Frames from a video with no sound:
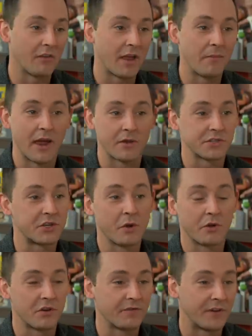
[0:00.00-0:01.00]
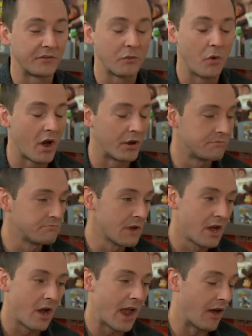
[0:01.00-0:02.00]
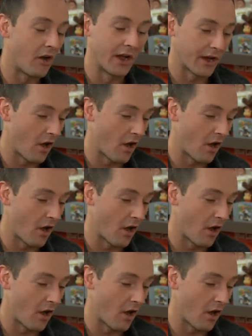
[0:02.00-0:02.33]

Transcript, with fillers: came back. It was 251. Like,